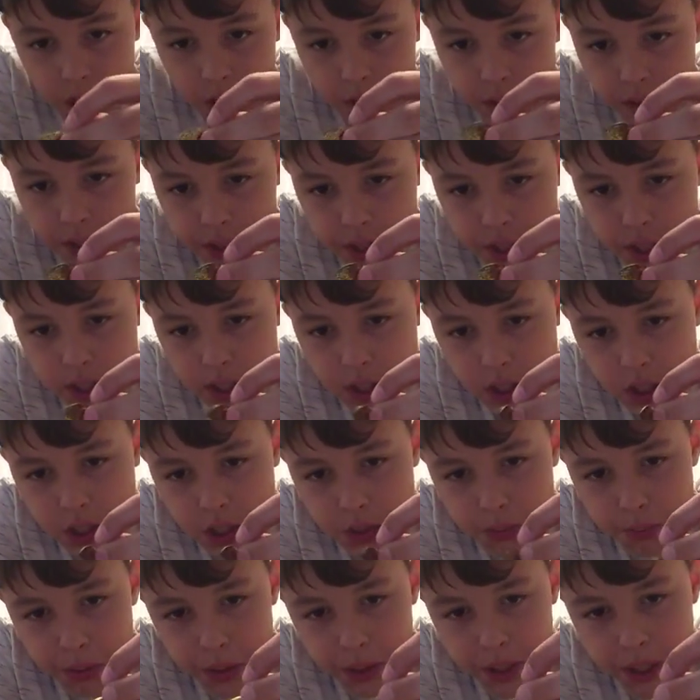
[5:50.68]
This
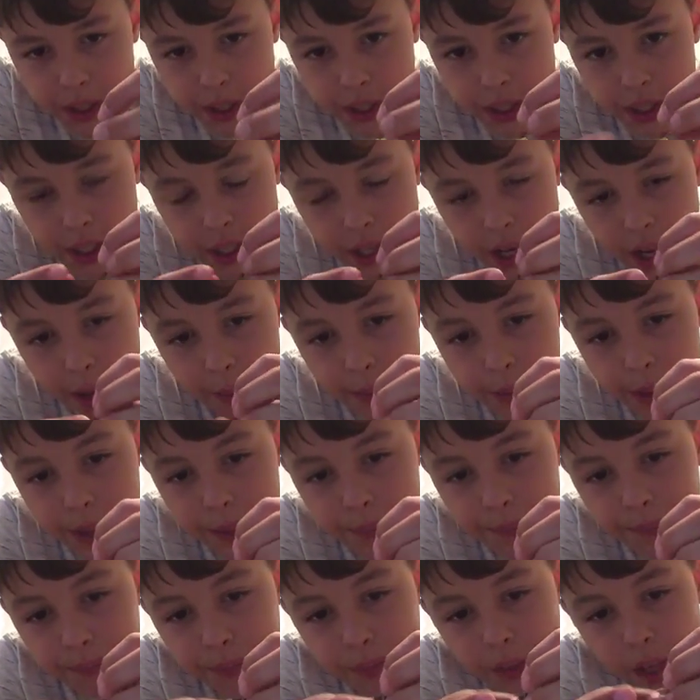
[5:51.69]
looks pretty neat. I
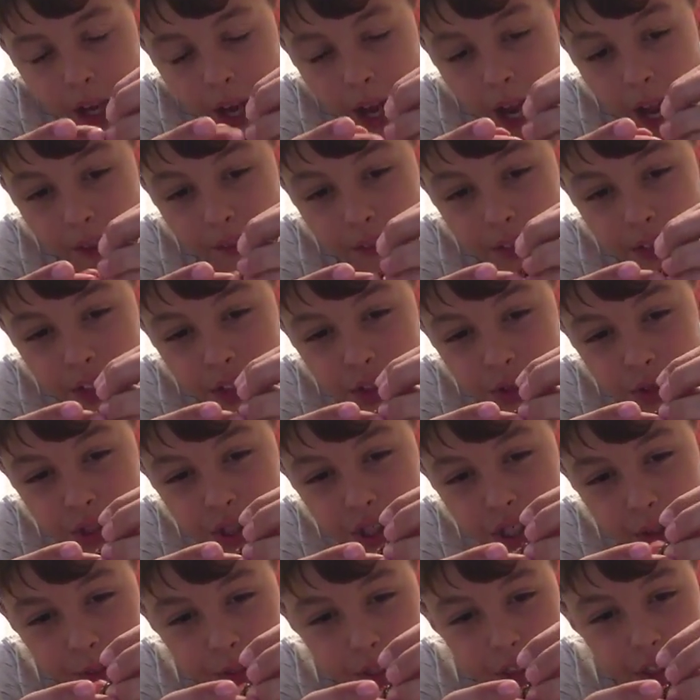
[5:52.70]
mean, I haven't used
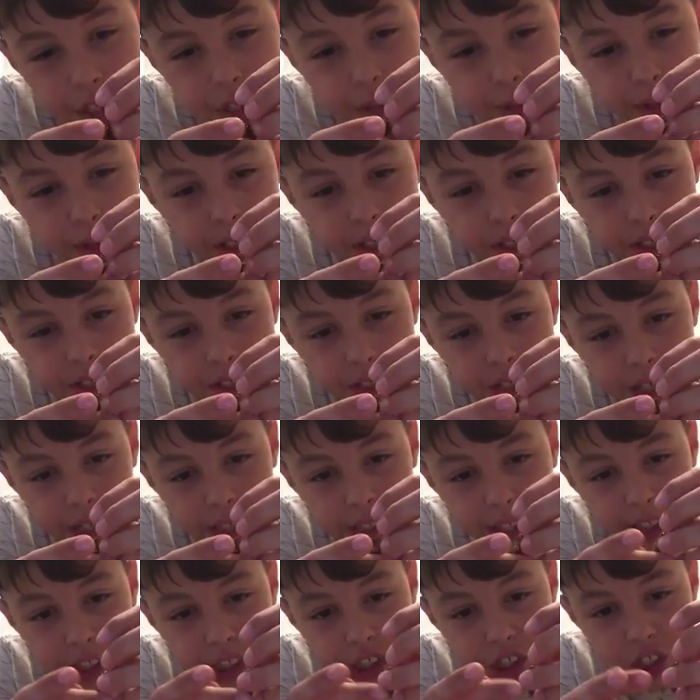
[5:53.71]
some of these because I
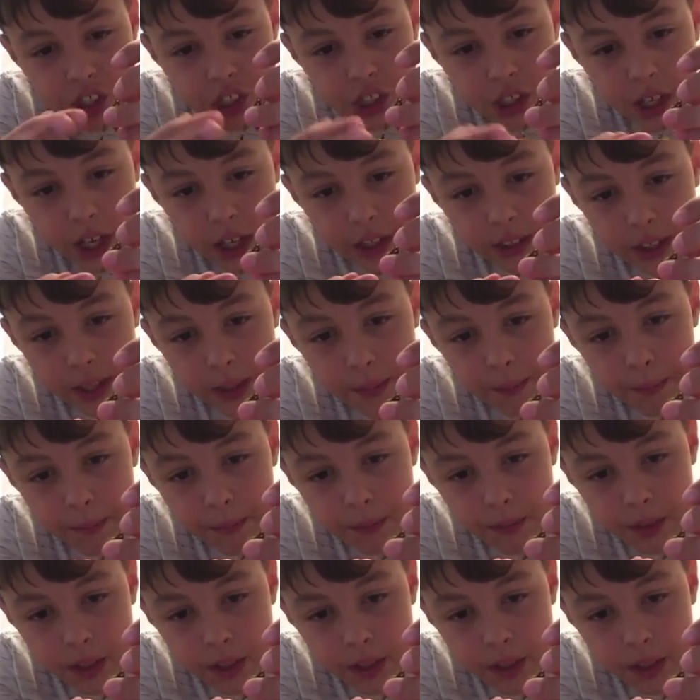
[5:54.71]
like just got them